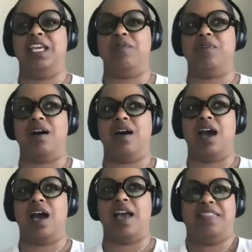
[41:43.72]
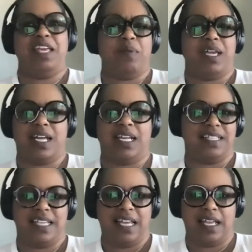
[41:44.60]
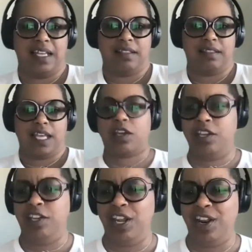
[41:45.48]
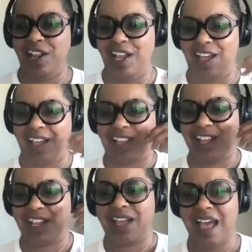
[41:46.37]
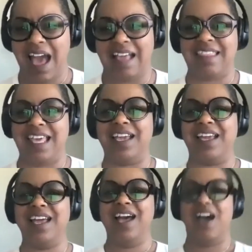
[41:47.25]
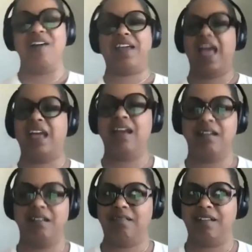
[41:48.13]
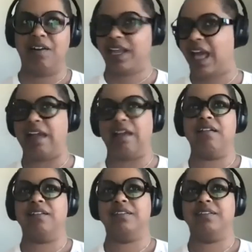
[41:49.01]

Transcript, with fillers: I think, I think we kind of did it. Like, I think, okay, okay,